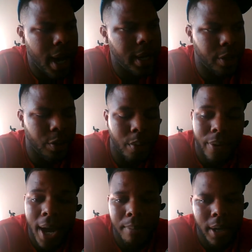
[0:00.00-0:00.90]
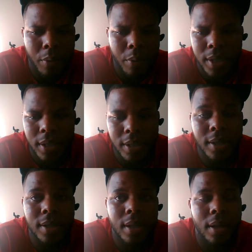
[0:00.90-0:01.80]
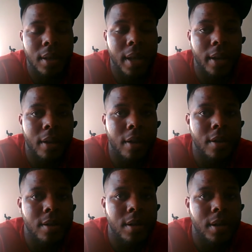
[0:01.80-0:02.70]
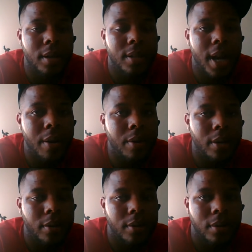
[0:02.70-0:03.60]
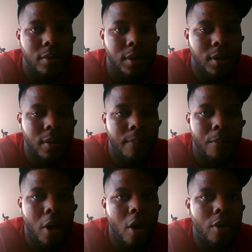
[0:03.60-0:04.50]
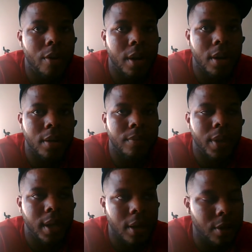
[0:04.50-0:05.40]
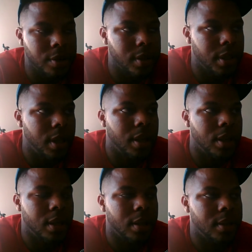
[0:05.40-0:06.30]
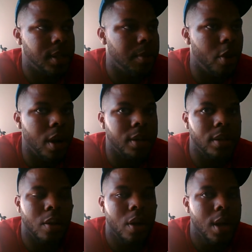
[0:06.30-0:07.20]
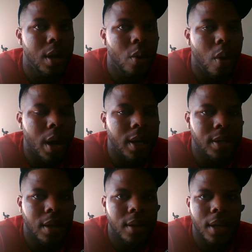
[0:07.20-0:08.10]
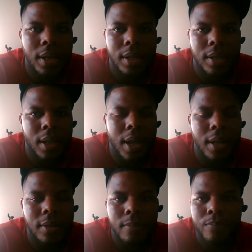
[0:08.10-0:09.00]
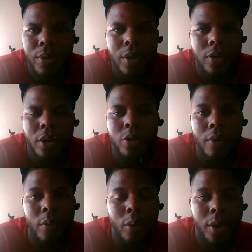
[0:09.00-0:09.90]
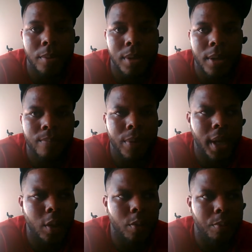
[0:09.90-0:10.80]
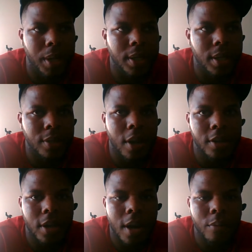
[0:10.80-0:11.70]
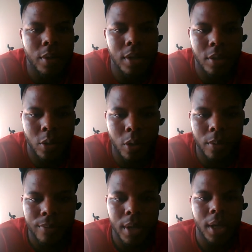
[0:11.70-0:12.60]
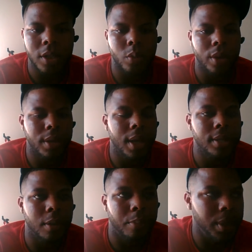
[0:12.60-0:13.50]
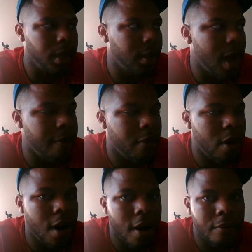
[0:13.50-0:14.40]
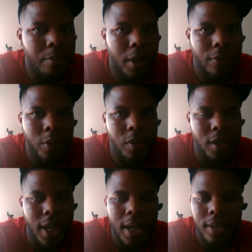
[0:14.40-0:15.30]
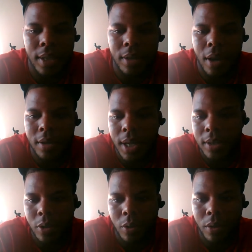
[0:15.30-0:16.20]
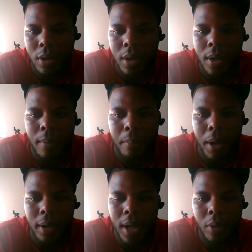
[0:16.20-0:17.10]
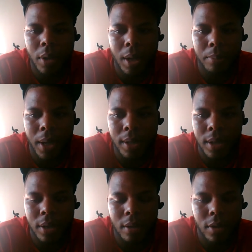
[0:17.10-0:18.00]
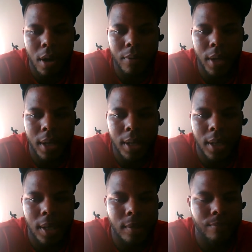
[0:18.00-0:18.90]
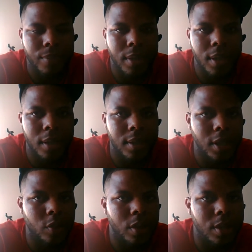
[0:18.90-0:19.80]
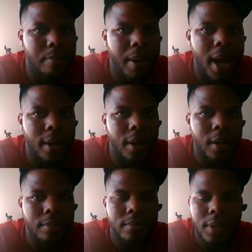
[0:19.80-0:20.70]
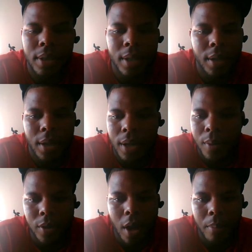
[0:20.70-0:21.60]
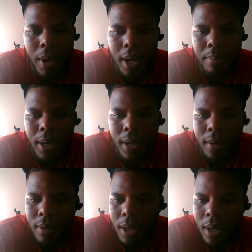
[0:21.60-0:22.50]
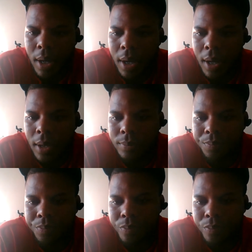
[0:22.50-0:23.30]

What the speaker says: didn't agree with that, but it wasn't just like on Tyreek Hill too, just all the like Kelsey and Sammy Watkins on like the slants. You saw Trevor Williams, like he would be 10 yards off, which is cool. It's one thing to be that far off, but if you stay at 10 yards, that's cool. But they were like playing 10 yards off and like continuing to back up. It was all bad, man. I